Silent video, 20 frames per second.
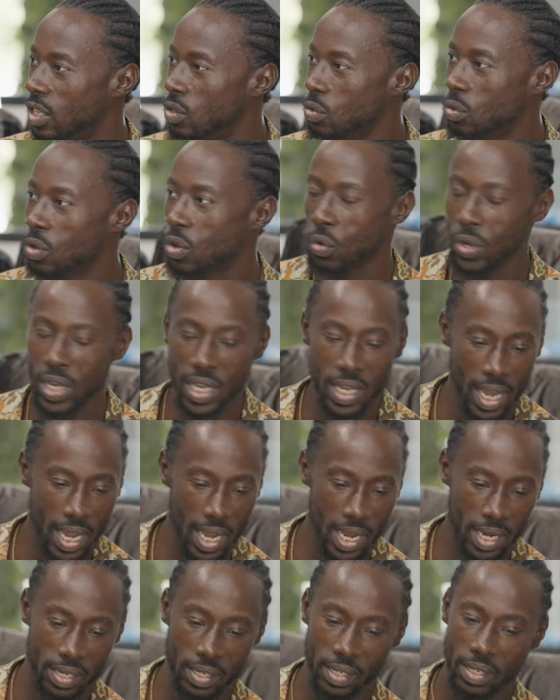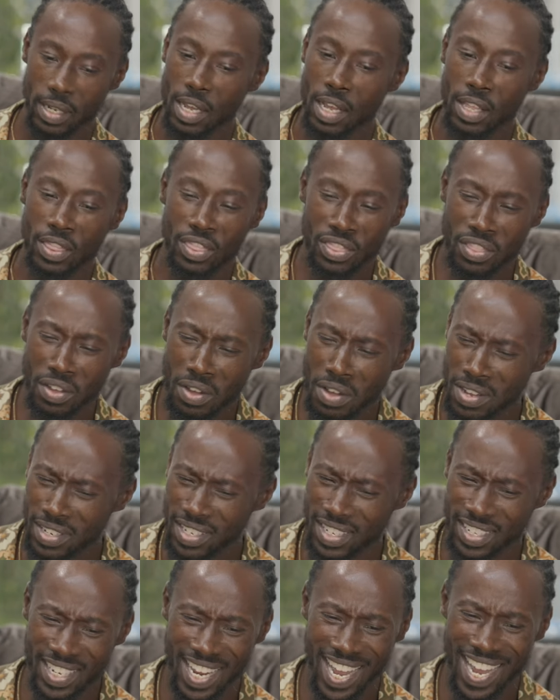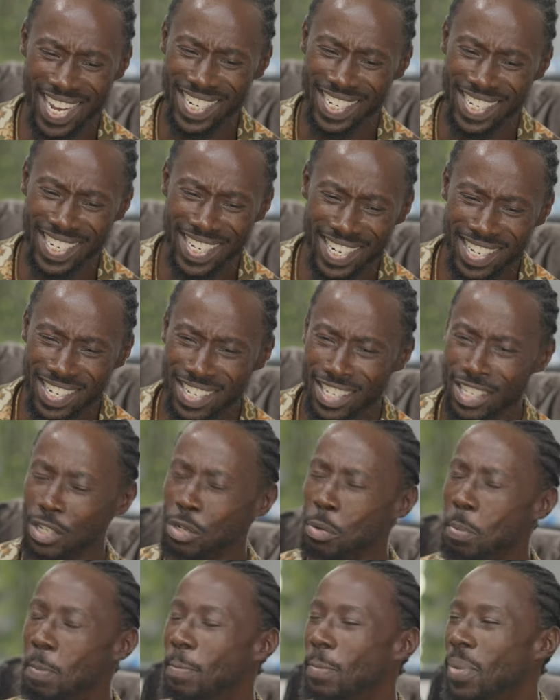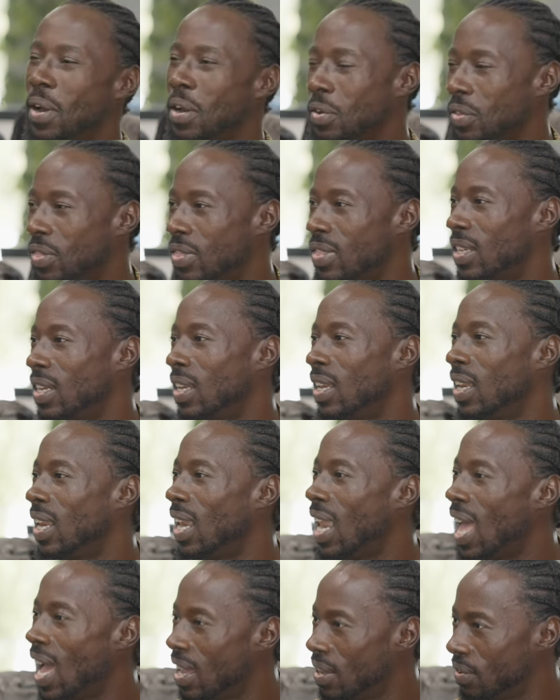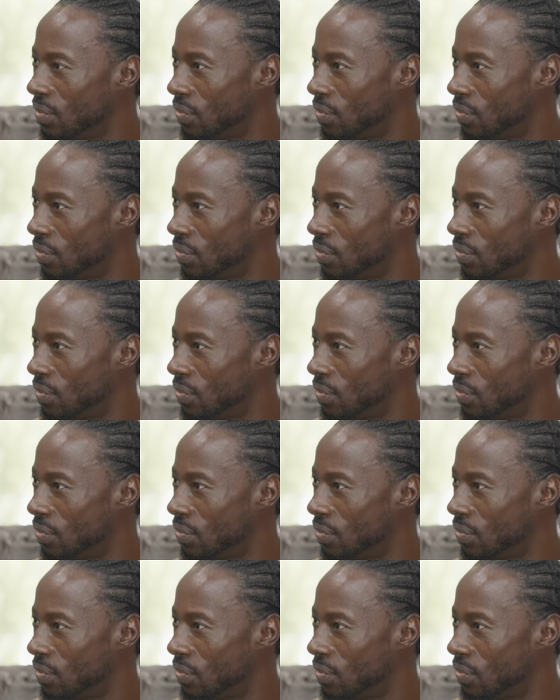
You create thoughts, ideas, you birth life.